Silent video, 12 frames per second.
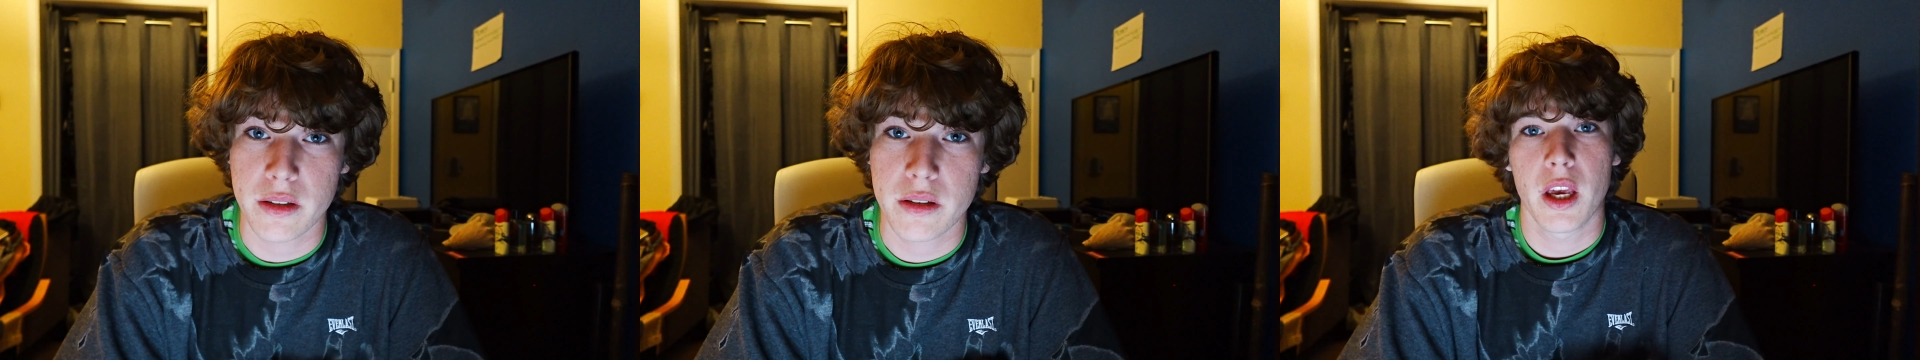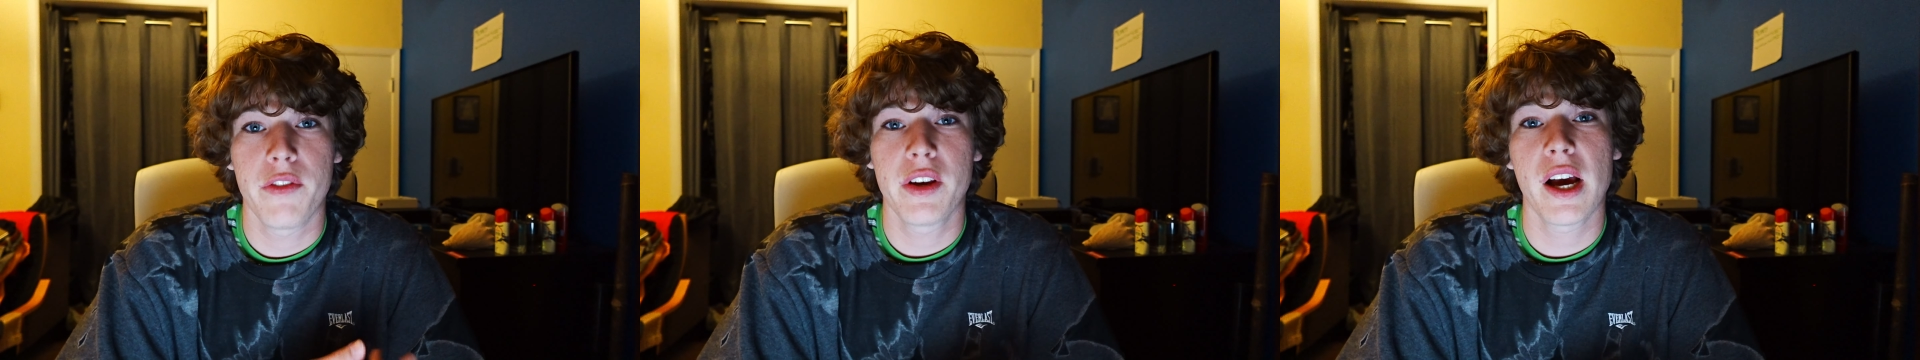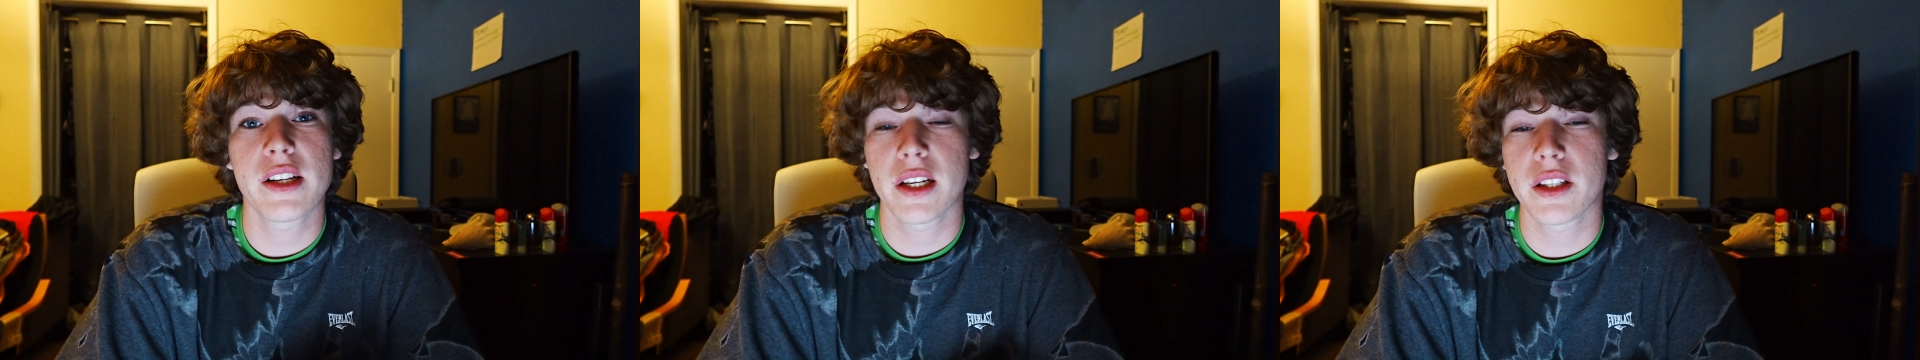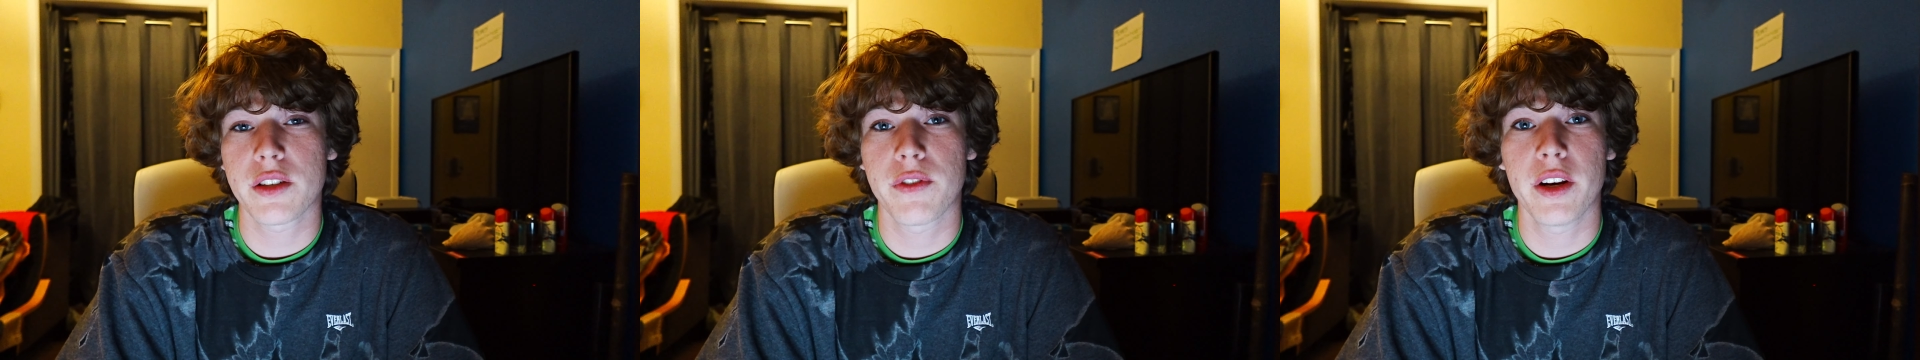If you guys
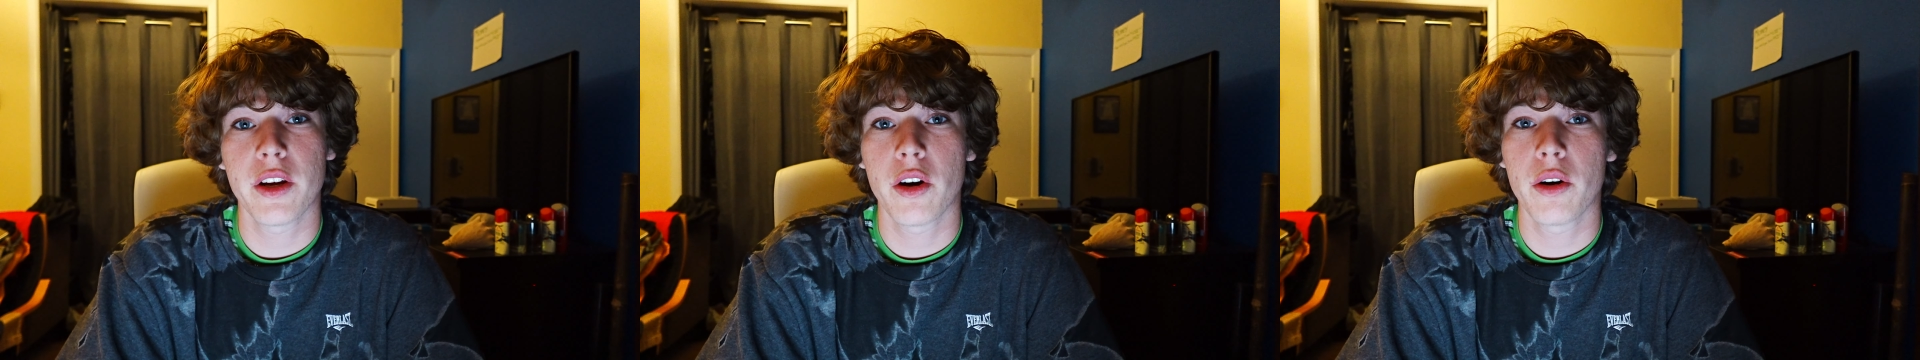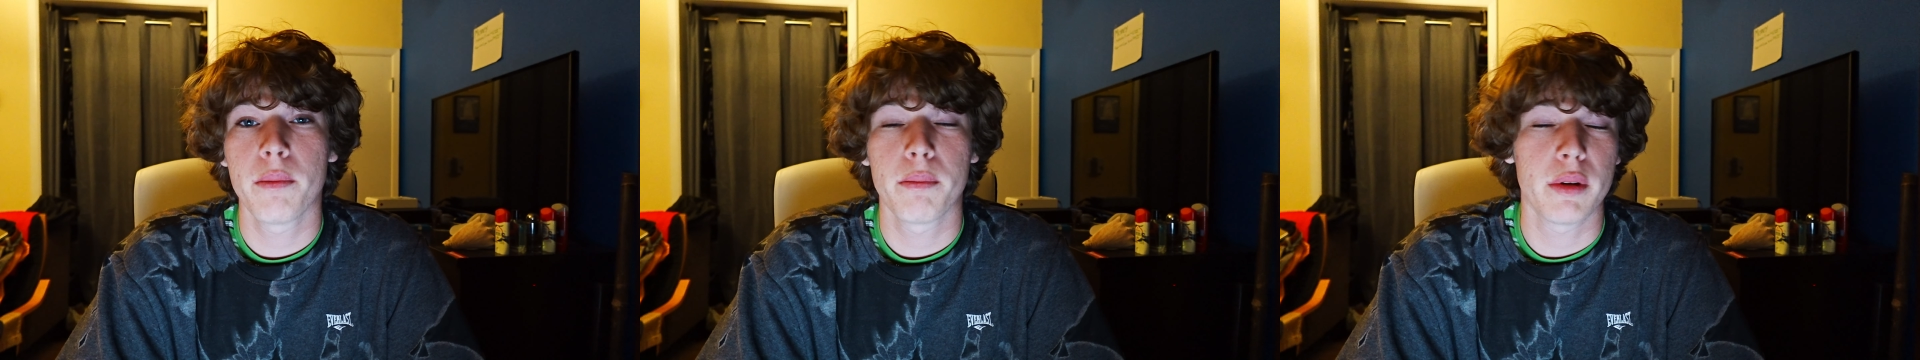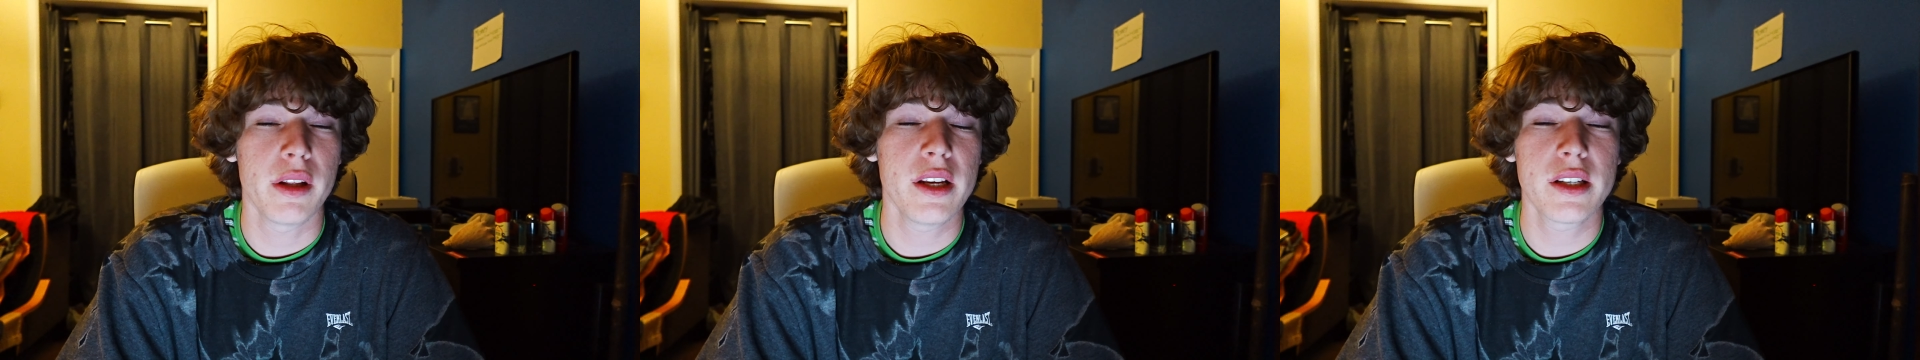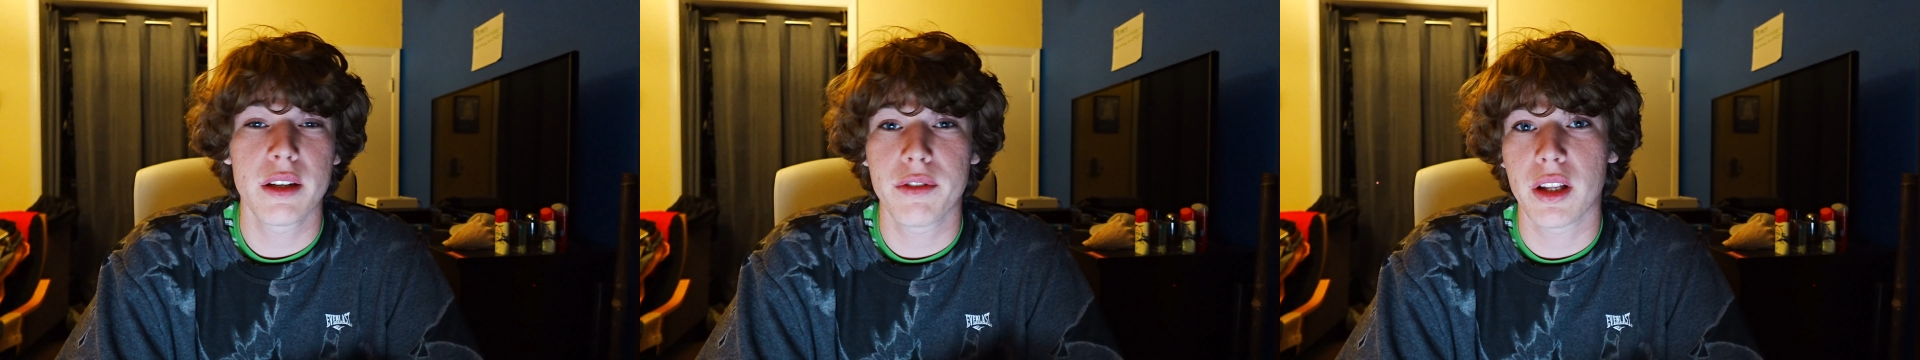like this video,
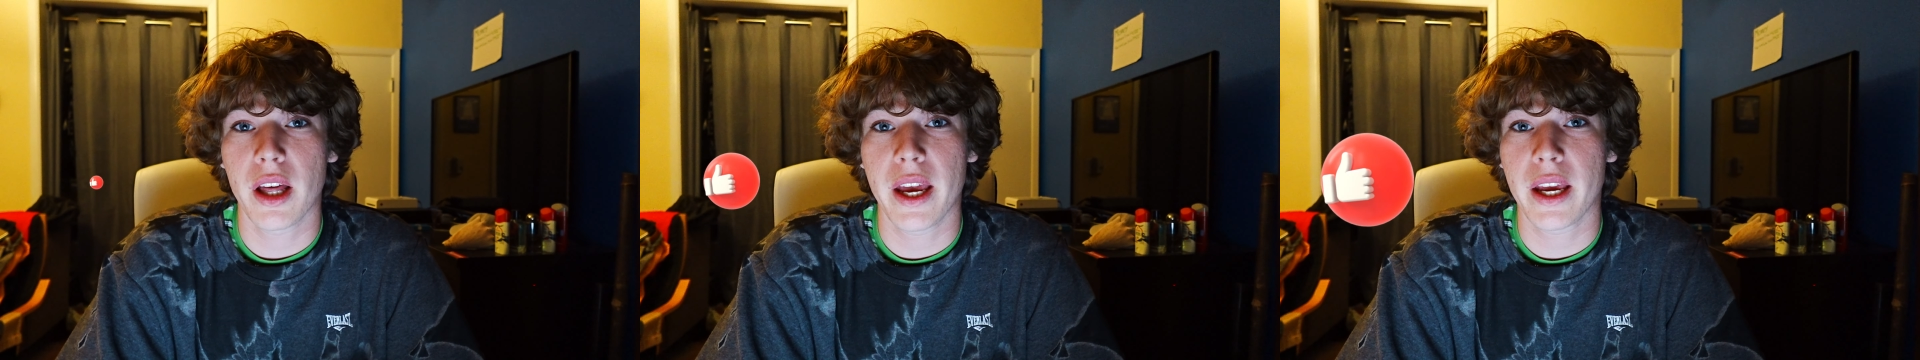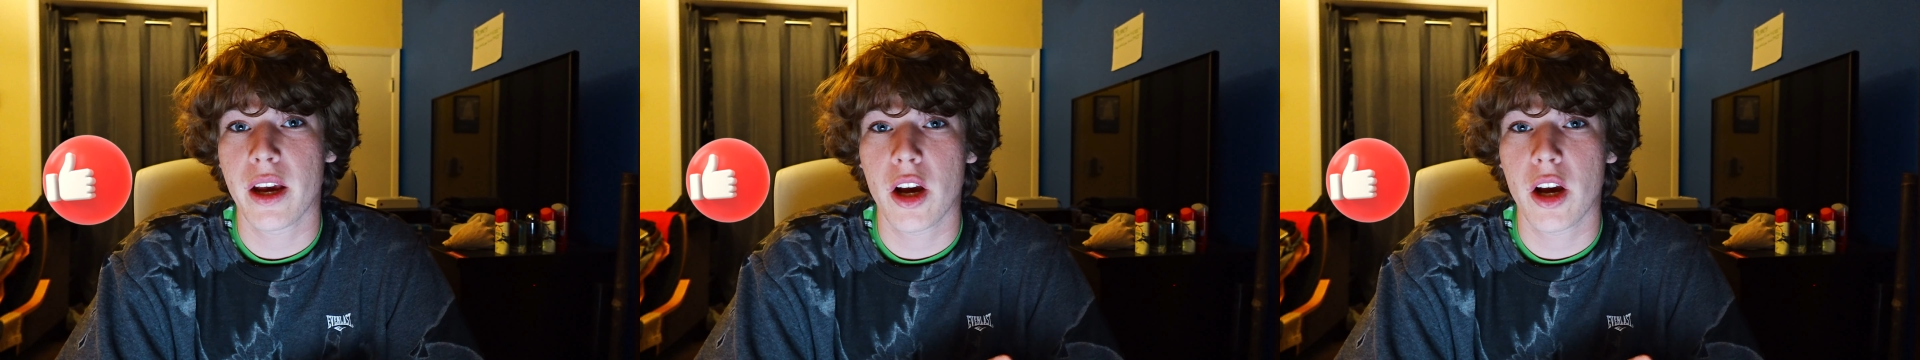please leave a like,